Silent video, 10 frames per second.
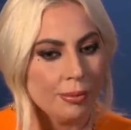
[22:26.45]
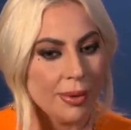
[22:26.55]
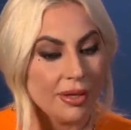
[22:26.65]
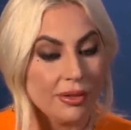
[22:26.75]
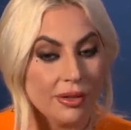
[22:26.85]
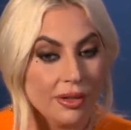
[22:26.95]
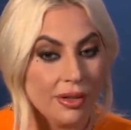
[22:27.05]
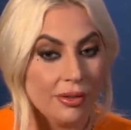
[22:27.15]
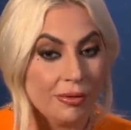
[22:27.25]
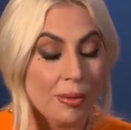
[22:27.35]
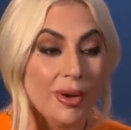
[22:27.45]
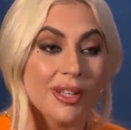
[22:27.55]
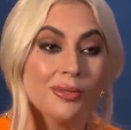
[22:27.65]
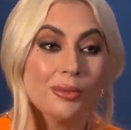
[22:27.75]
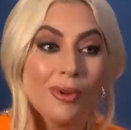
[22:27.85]
but for what
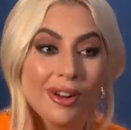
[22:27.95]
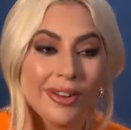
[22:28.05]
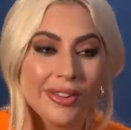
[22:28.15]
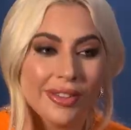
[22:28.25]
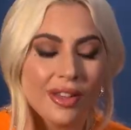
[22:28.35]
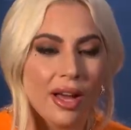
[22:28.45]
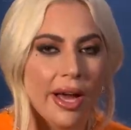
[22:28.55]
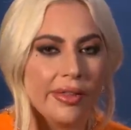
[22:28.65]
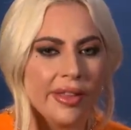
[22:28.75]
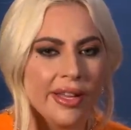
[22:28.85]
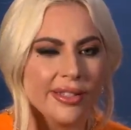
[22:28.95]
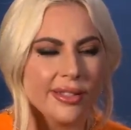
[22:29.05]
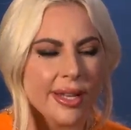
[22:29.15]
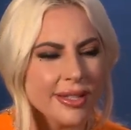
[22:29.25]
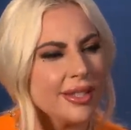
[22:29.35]
it's worth, I think it
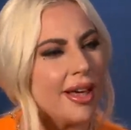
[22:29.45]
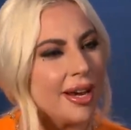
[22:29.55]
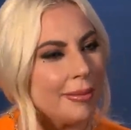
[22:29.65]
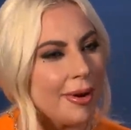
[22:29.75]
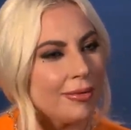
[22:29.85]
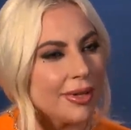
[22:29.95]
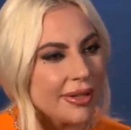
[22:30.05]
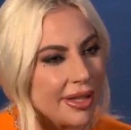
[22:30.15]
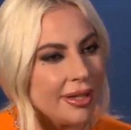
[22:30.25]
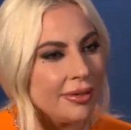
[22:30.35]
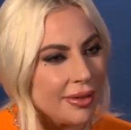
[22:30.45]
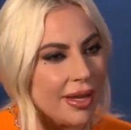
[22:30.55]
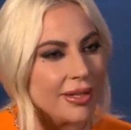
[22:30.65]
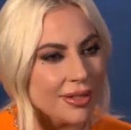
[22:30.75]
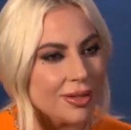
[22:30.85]
says a lot about Ridley
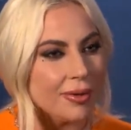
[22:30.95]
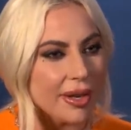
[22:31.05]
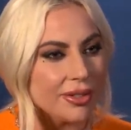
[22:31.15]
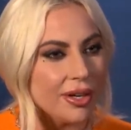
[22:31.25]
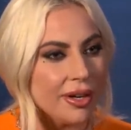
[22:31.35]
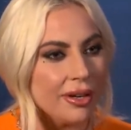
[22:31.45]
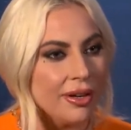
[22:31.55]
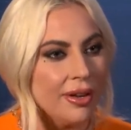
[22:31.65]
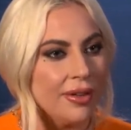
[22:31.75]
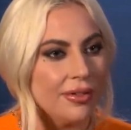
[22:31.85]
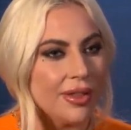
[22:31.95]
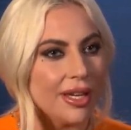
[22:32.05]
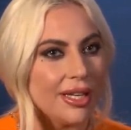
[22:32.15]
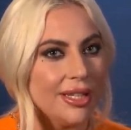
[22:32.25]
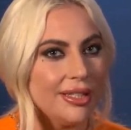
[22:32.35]
as a director that
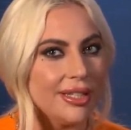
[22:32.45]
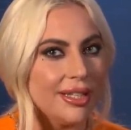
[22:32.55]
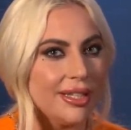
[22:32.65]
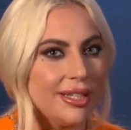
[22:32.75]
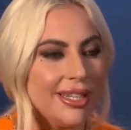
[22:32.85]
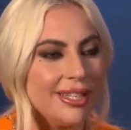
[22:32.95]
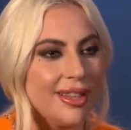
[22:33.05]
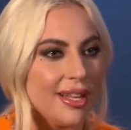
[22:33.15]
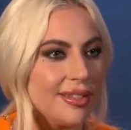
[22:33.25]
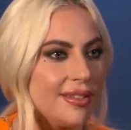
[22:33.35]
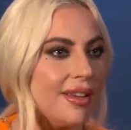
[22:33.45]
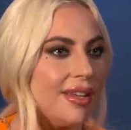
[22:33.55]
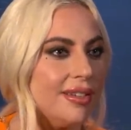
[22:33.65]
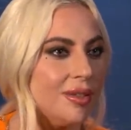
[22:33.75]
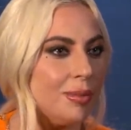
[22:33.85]
he didn't need that
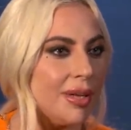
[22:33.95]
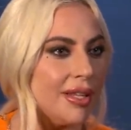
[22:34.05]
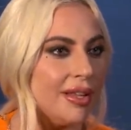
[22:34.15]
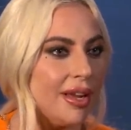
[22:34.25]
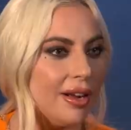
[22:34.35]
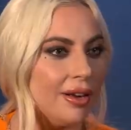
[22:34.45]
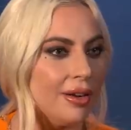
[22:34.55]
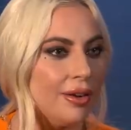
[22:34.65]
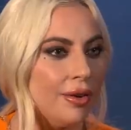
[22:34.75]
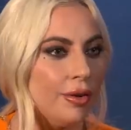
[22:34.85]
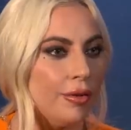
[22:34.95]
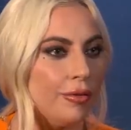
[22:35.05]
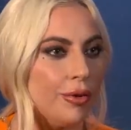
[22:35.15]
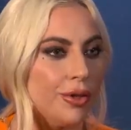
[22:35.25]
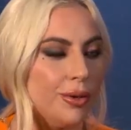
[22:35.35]
scene to be in there
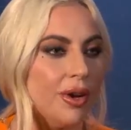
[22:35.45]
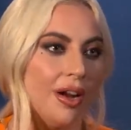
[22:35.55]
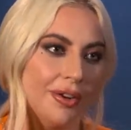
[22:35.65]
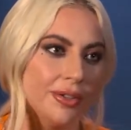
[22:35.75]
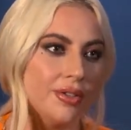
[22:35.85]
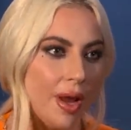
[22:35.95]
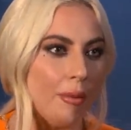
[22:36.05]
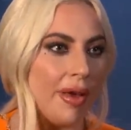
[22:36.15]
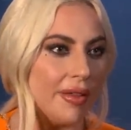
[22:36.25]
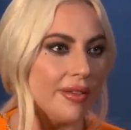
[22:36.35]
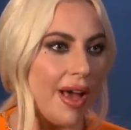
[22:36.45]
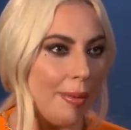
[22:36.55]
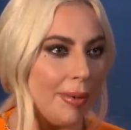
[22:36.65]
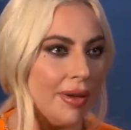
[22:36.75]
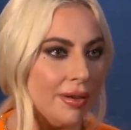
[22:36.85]
for you to understand why this
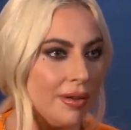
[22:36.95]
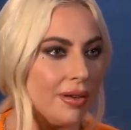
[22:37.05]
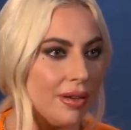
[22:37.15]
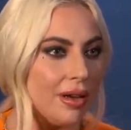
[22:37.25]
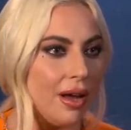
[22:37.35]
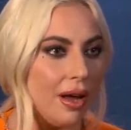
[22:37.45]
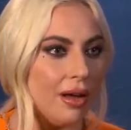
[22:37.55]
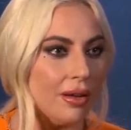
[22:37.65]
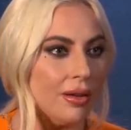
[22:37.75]
happened. Uh,